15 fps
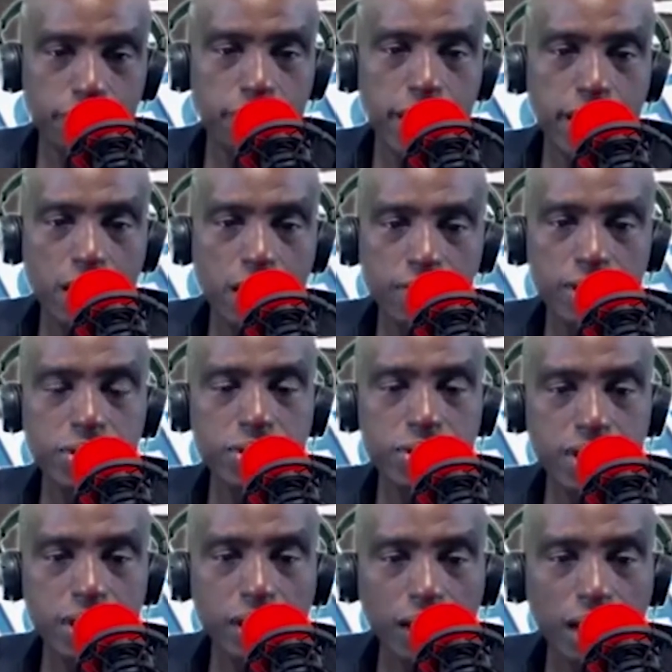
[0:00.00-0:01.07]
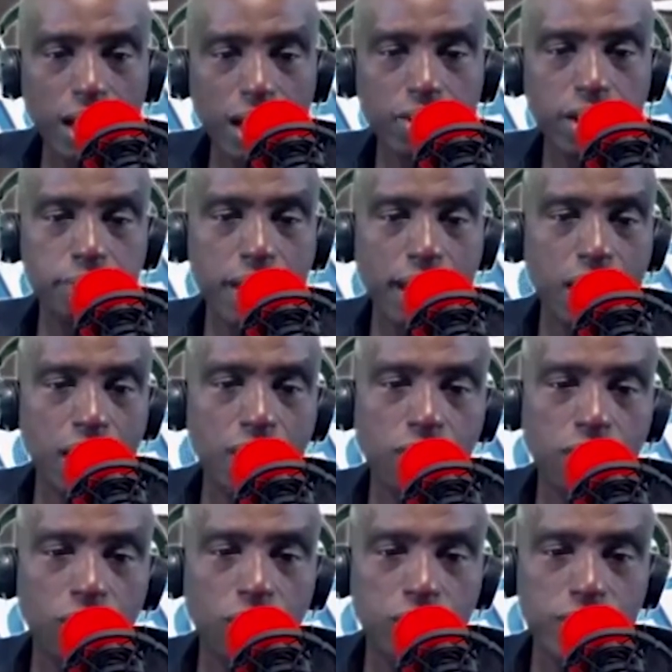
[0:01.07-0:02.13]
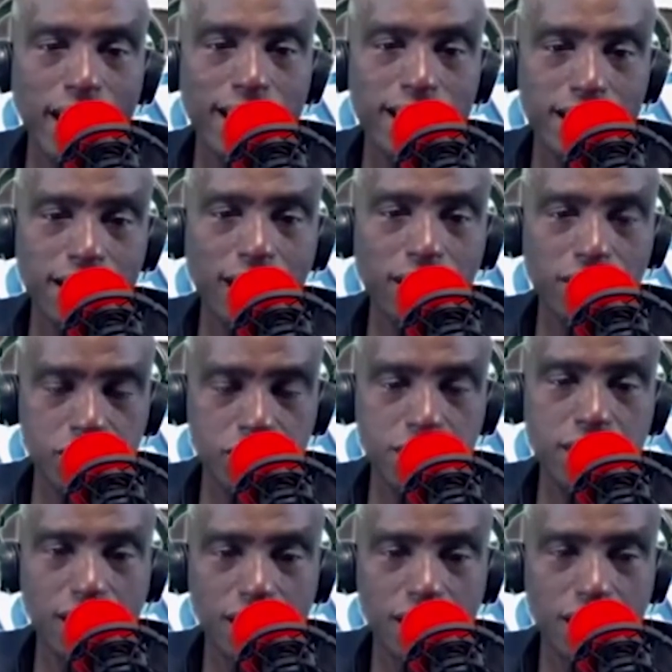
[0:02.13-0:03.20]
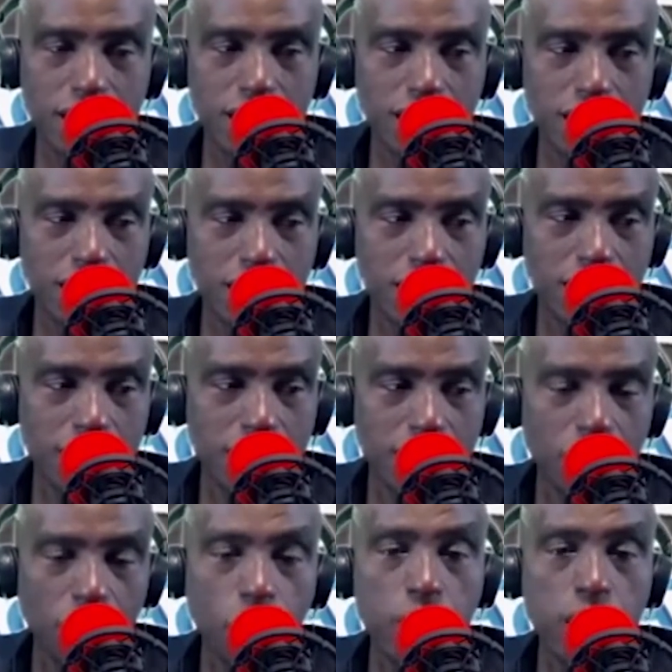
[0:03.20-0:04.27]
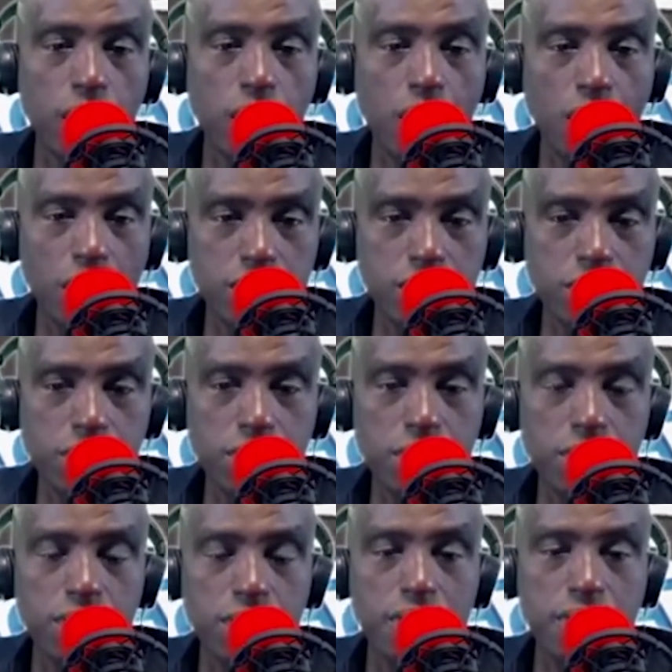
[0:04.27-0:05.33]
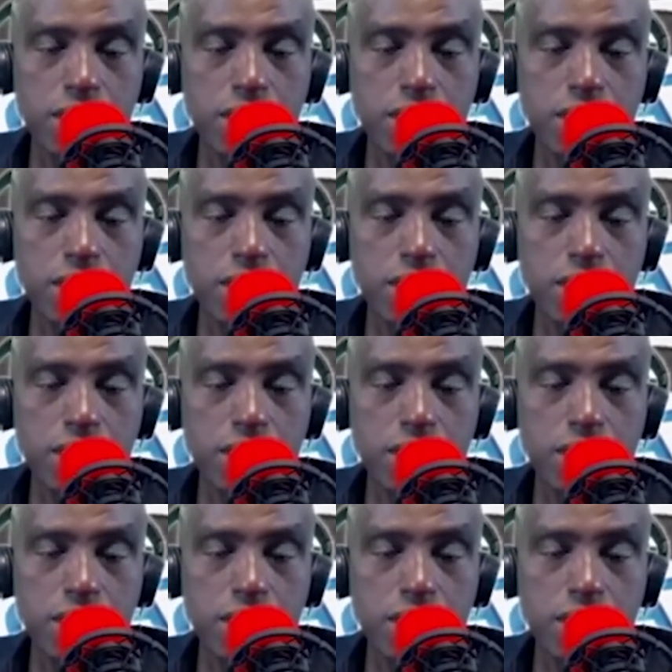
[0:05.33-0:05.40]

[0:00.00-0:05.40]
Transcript: Many of us are still clouded by our own ideology. We are under